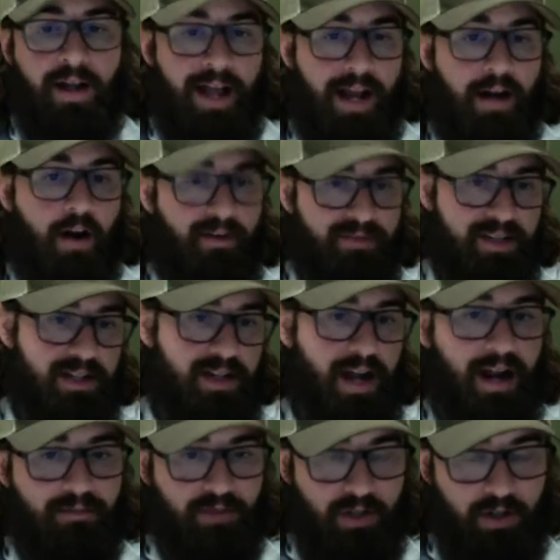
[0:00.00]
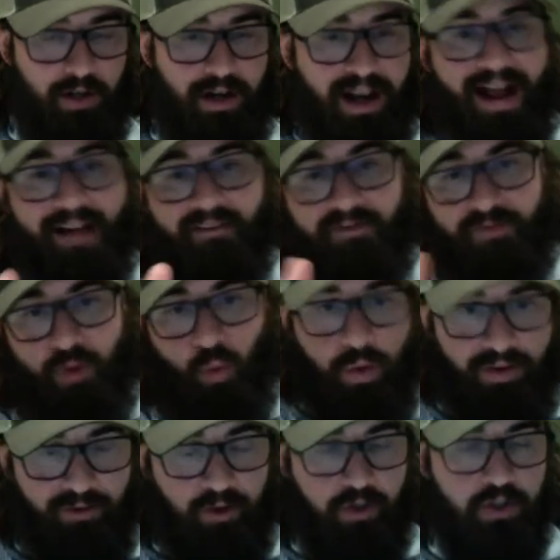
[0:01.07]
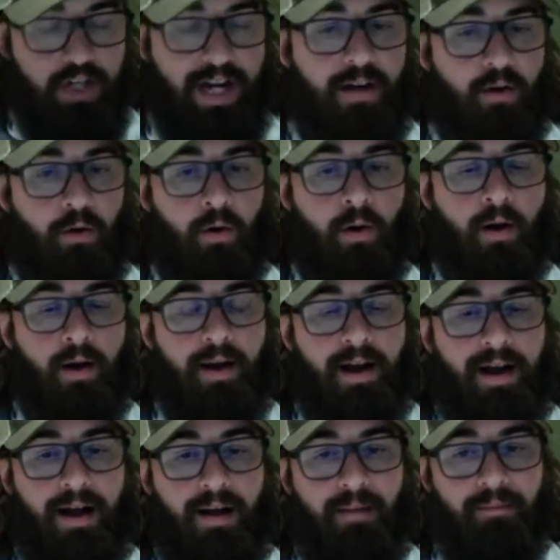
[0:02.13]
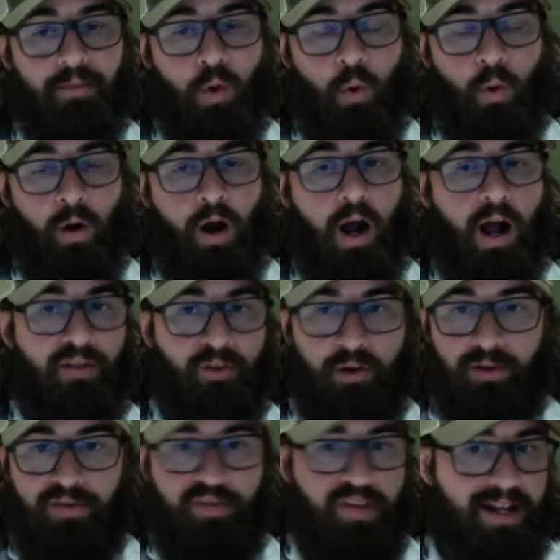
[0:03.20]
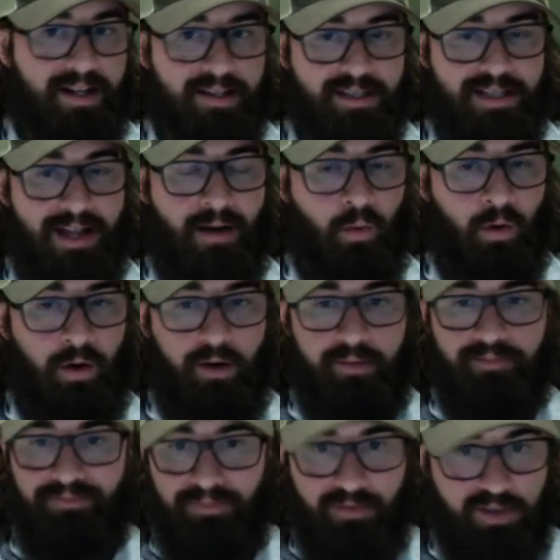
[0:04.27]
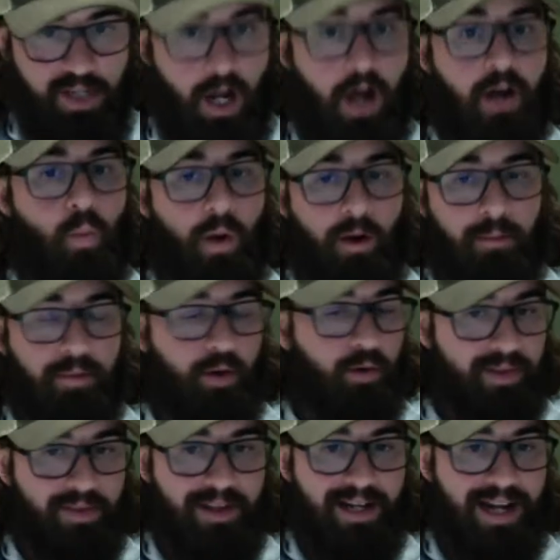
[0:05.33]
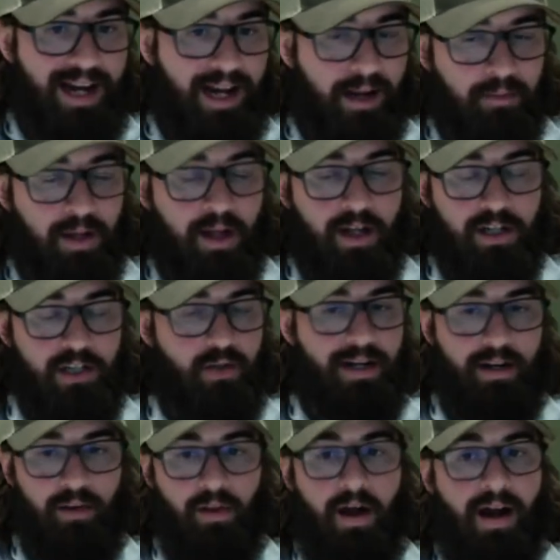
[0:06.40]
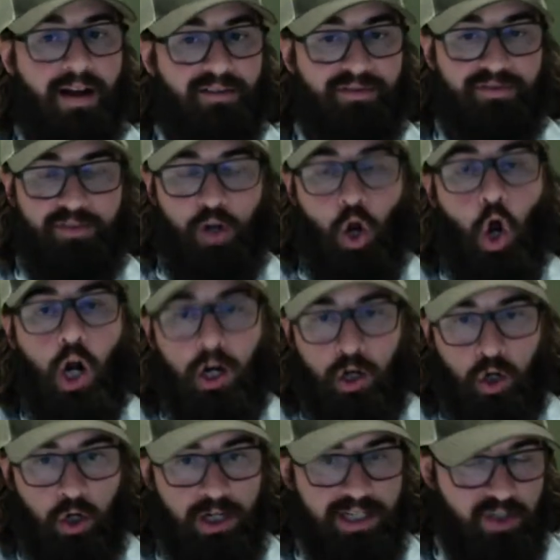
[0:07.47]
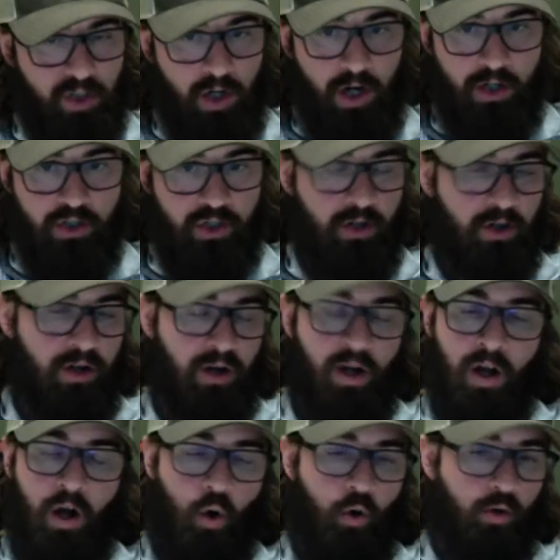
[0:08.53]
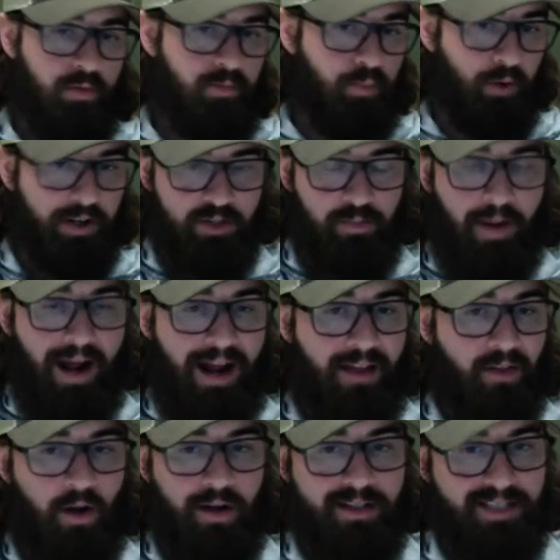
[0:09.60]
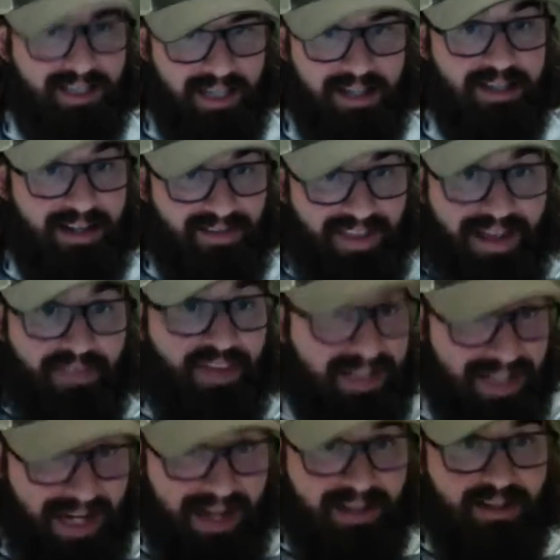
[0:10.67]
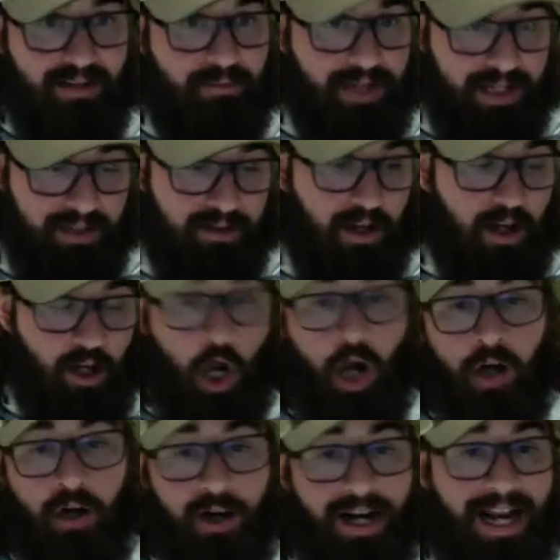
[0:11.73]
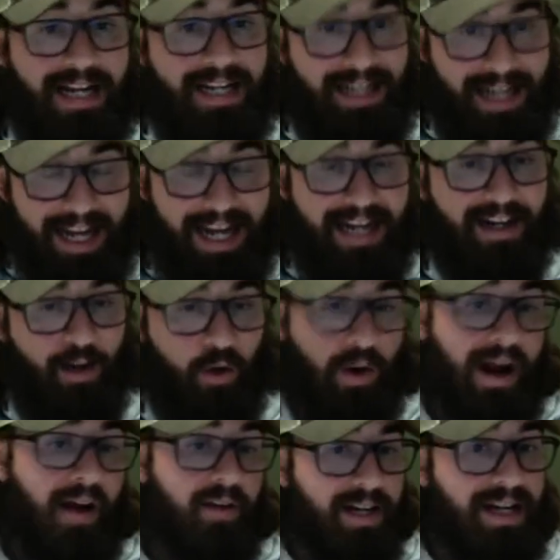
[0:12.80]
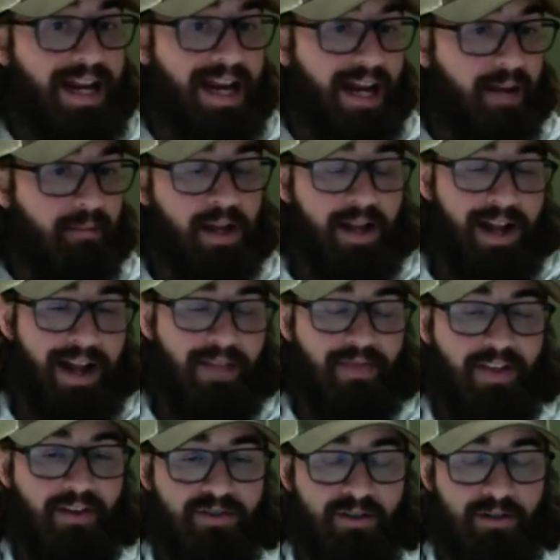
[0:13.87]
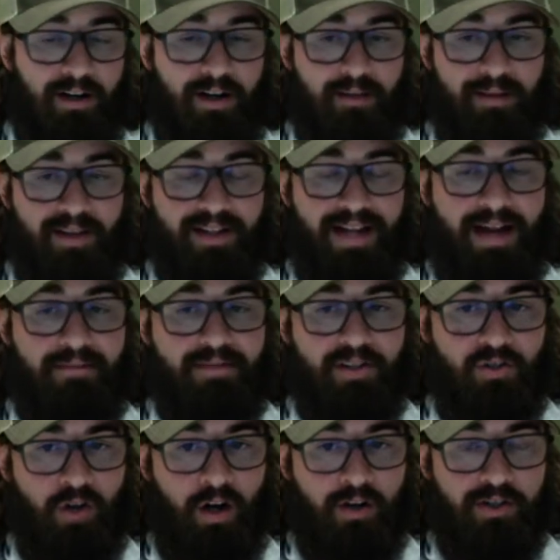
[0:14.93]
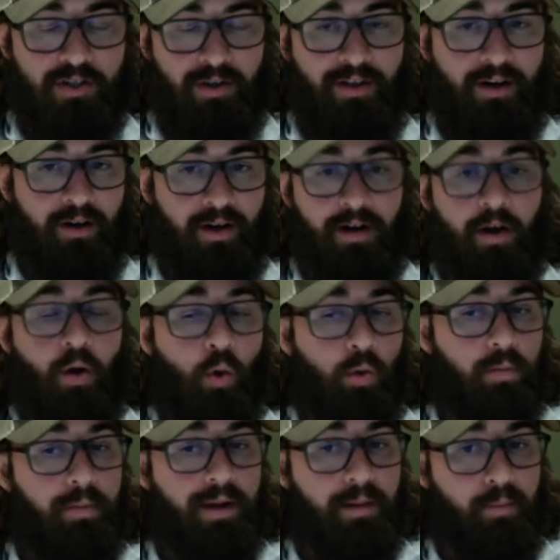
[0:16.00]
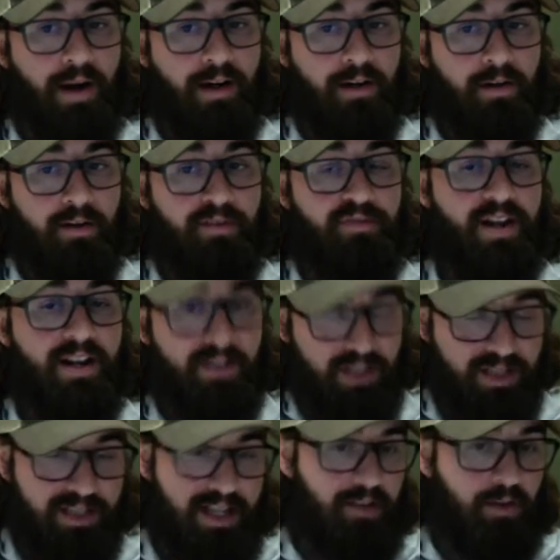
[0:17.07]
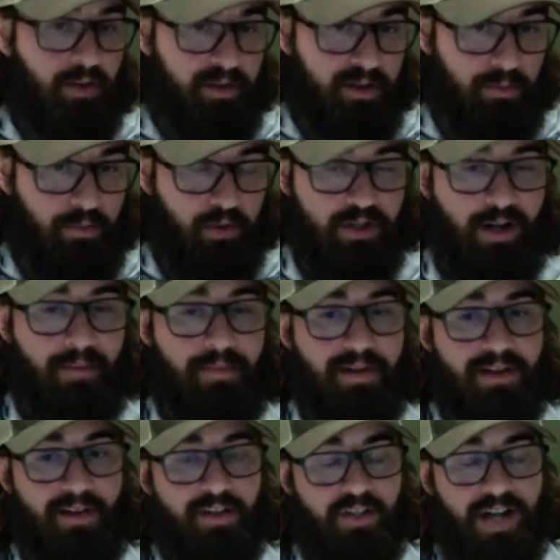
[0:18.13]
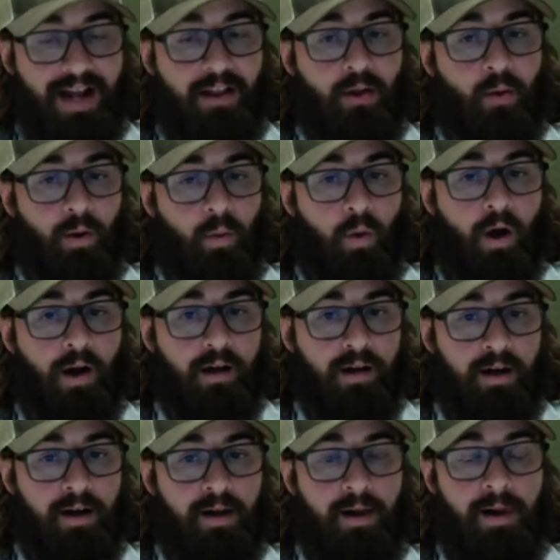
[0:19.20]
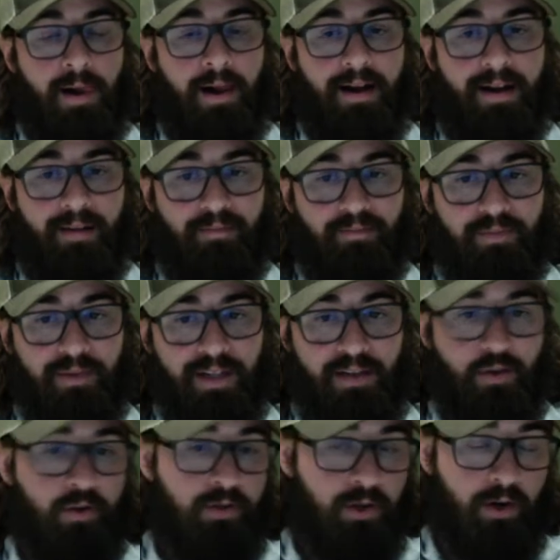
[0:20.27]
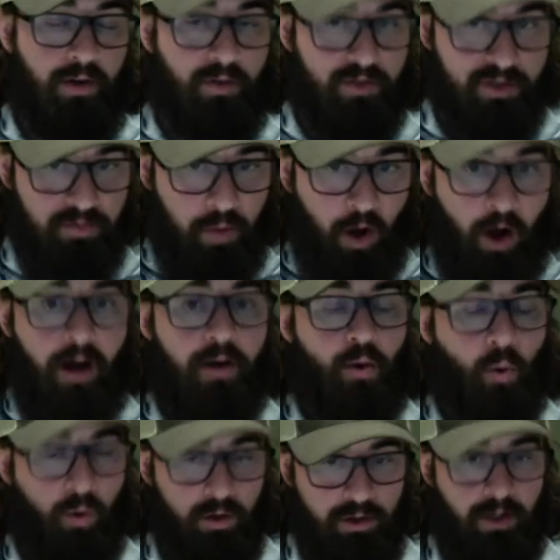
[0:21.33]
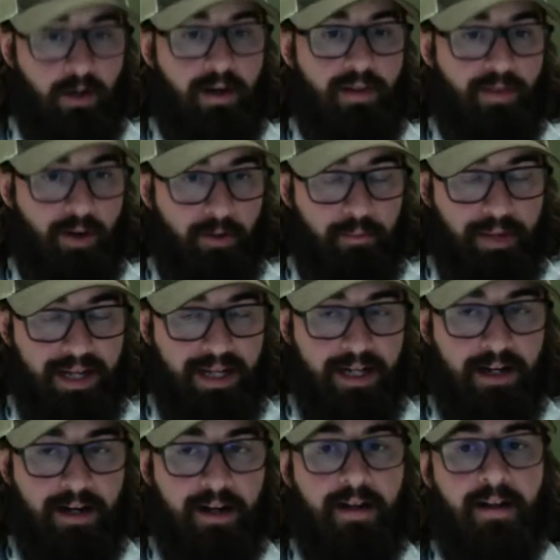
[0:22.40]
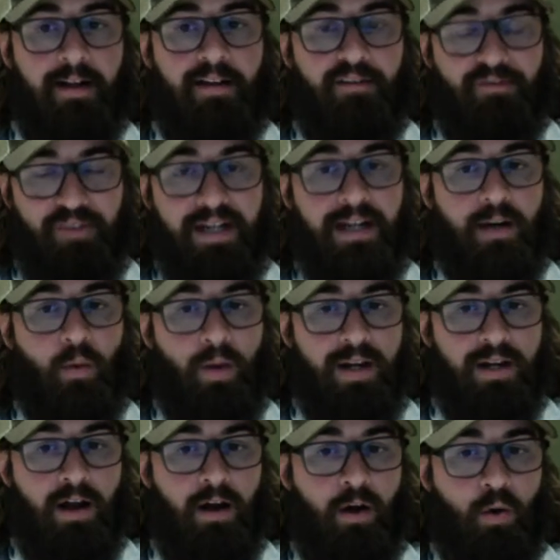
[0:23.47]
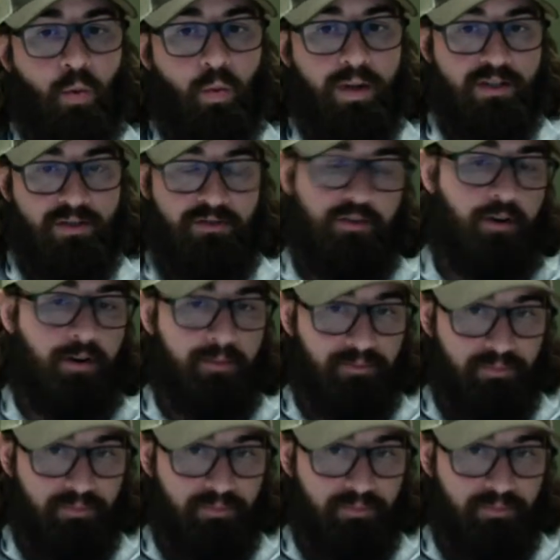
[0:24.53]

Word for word: and oftentimes you're going to have the river channel um, or other things that were done while building the dam. You get a lot of concrete structure, old bridge pylons, things like that that tend to be congregated in and around a dam. And those are going to be the types of structure that are going to hold big predator fish as they look to push up into the shallower water, um, either during their spawn or during their peak feeding window, which for